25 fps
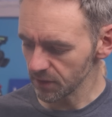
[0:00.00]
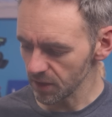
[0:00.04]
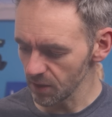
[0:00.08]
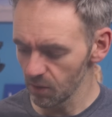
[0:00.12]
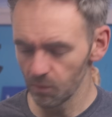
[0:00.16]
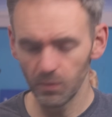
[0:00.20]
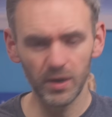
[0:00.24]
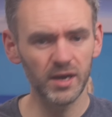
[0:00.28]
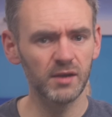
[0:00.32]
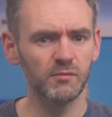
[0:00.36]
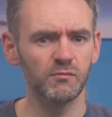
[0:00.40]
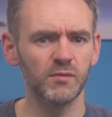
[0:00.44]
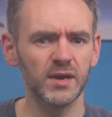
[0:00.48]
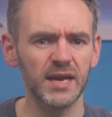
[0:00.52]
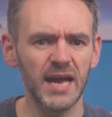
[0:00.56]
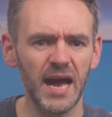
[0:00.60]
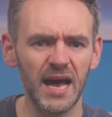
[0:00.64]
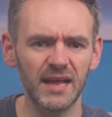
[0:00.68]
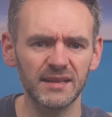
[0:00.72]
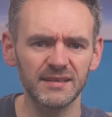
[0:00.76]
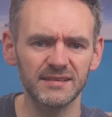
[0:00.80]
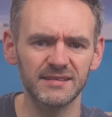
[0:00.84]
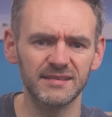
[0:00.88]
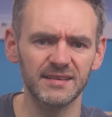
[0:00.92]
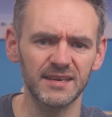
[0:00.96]
when in
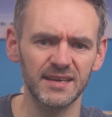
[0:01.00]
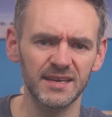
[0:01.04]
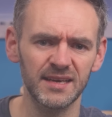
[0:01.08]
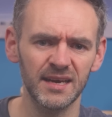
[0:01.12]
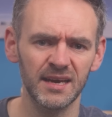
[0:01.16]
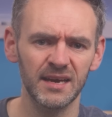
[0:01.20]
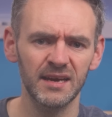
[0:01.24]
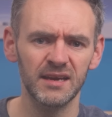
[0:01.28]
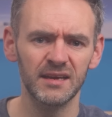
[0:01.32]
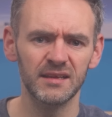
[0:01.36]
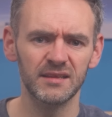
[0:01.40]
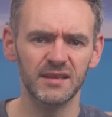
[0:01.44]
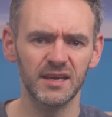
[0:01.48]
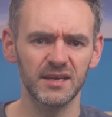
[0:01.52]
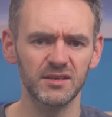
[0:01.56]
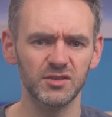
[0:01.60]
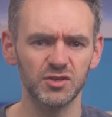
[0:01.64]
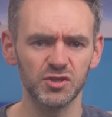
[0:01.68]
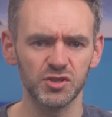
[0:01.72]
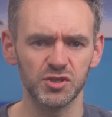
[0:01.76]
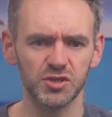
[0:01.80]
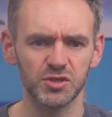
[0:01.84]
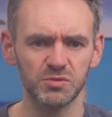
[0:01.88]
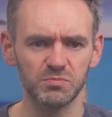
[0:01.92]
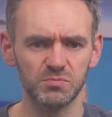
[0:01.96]
reality, they
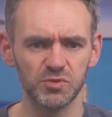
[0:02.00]
just